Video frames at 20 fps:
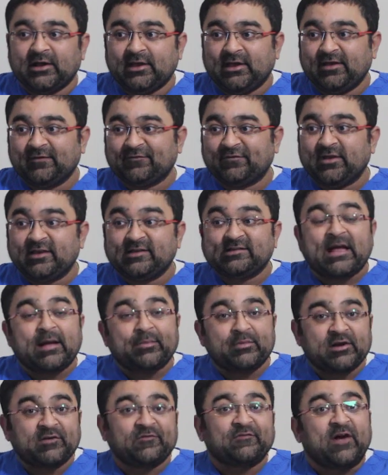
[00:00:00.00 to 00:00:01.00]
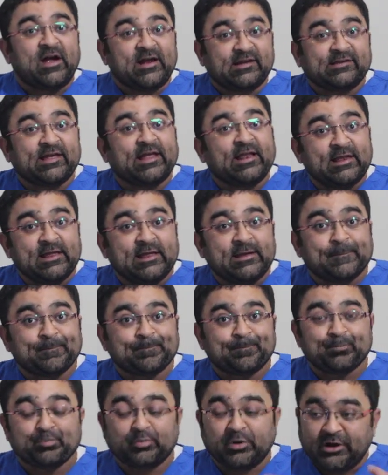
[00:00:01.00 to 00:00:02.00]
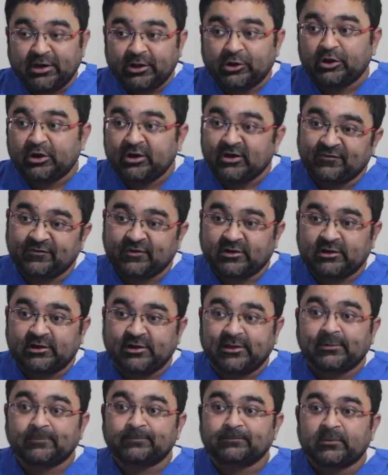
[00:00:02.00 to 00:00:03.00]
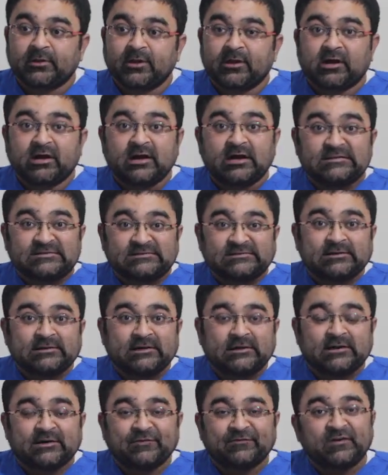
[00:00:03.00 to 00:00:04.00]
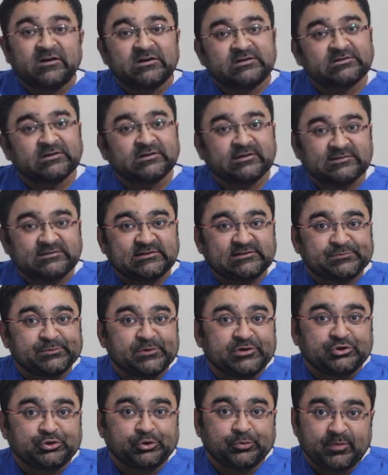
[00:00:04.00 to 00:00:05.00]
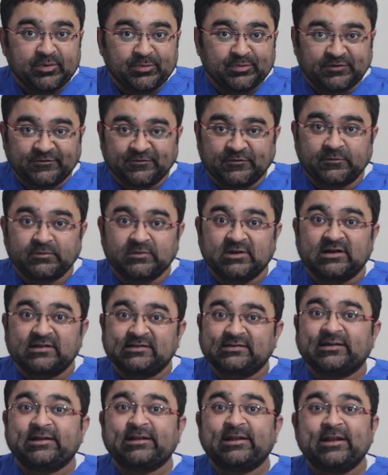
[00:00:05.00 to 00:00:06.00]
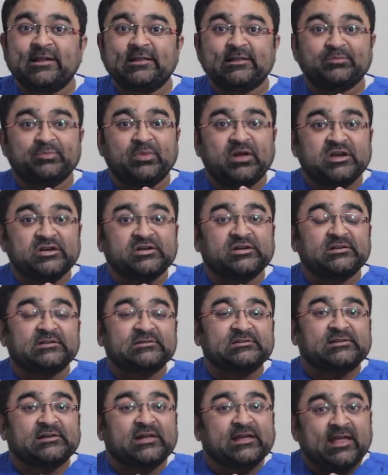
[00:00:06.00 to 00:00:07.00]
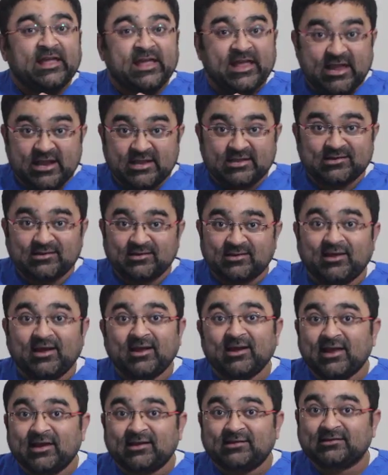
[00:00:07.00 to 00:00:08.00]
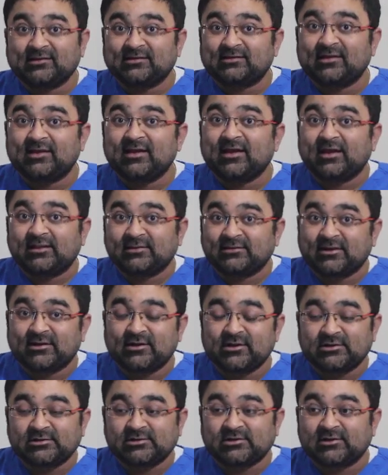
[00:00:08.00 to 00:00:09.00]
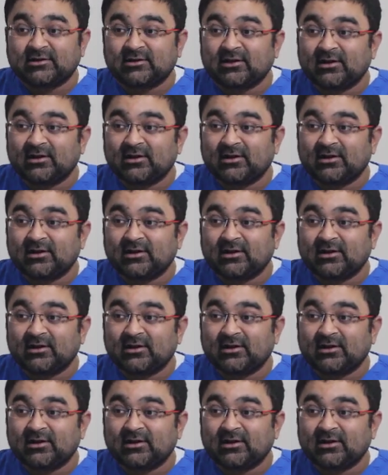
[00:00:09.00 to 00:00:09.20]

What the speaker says: if the examiner finds any particular difficulty. Functional assessment should be performed considering the patient's age and existing health condition.